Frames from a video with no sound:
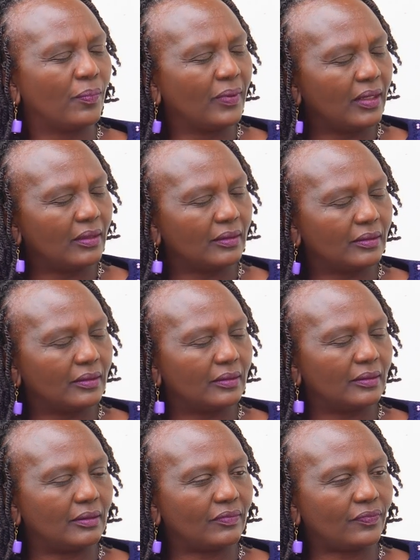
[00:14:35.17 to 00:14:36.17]

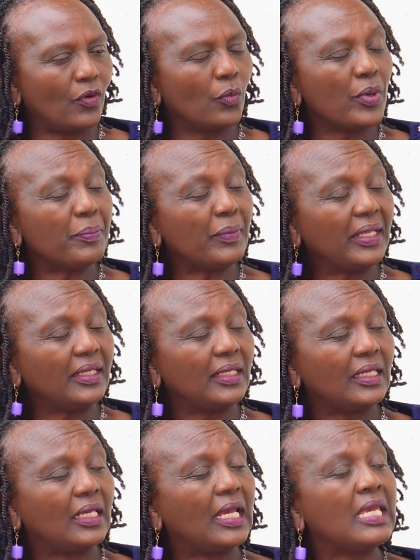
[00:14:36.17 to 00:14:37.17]
for women
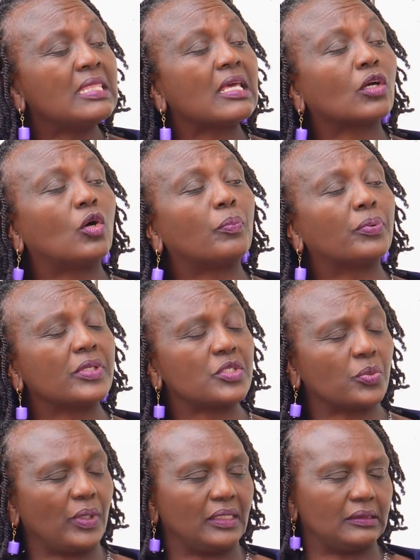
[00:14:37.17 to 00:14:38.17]
in the
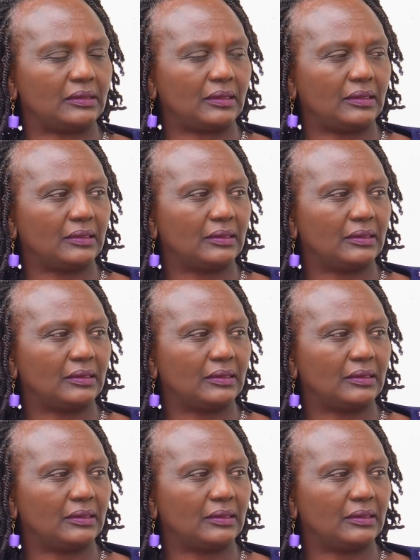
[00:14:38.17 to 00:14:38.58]
corporate world.